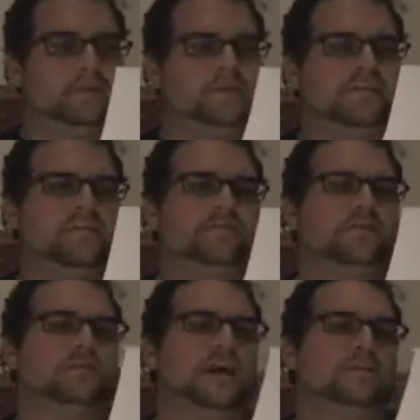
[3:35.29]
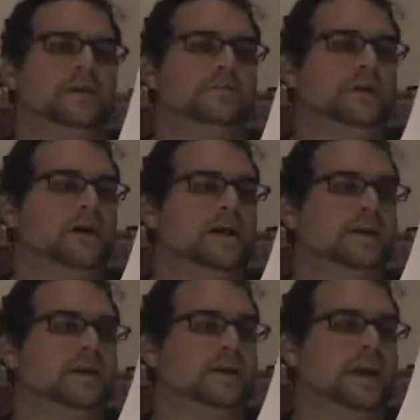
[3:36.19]
This is the first time a
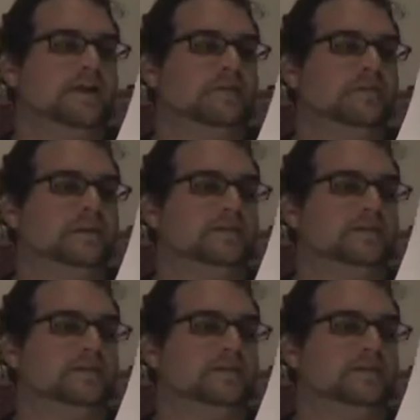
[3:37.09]
hypnagogic encounter that